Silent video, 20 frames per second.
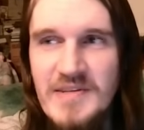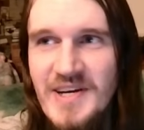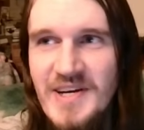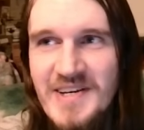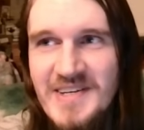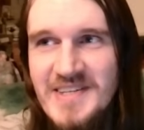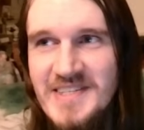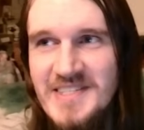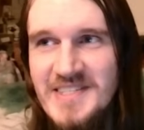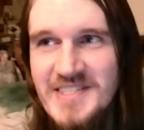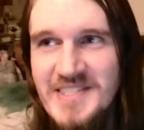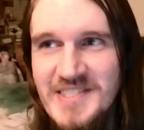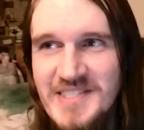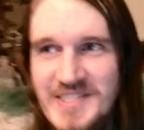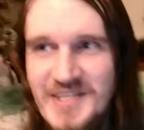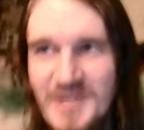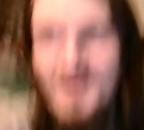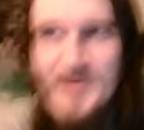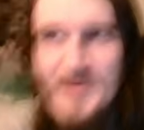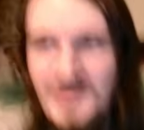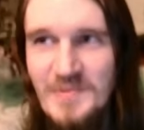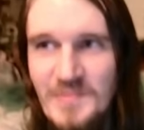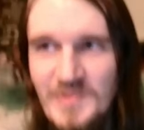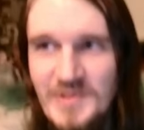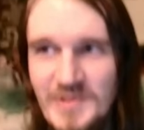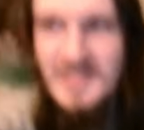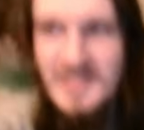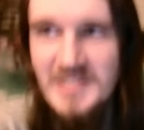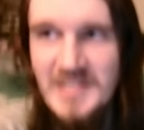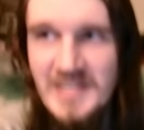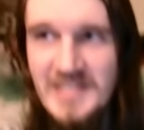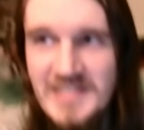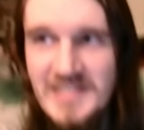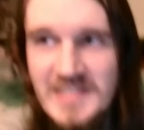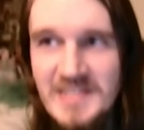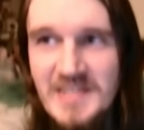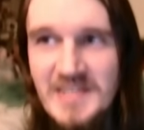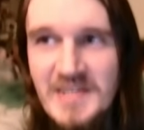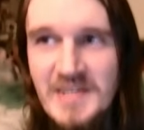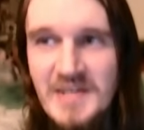it's just going completely nuts.
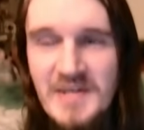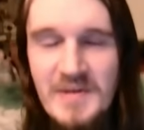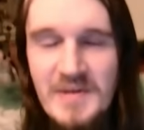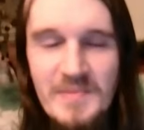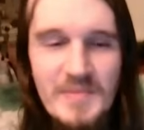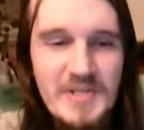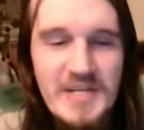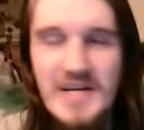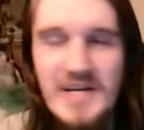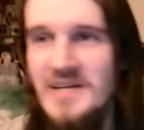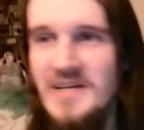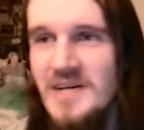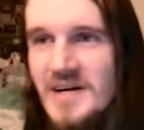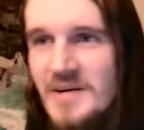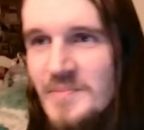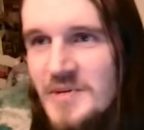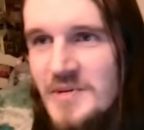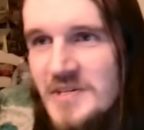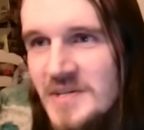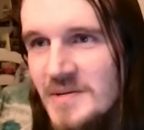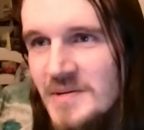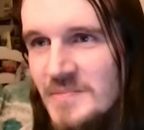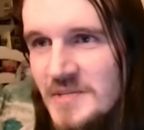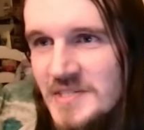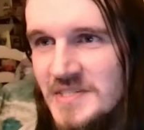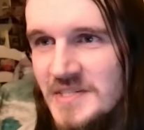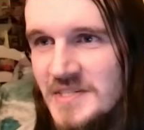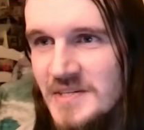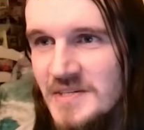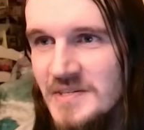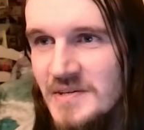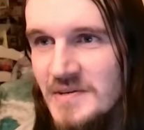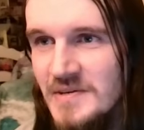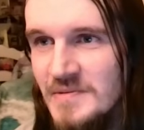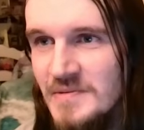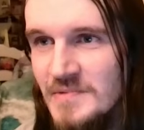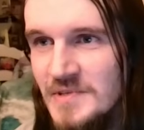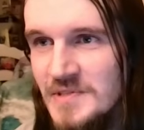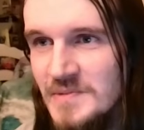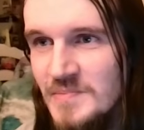But yeah, I mean, I'm just gonna here
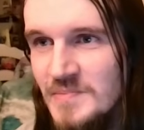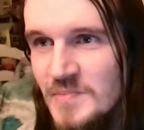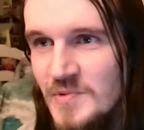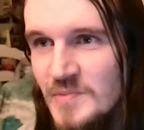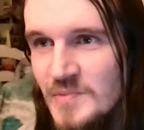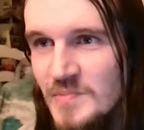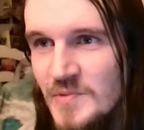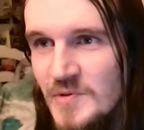just boop boop.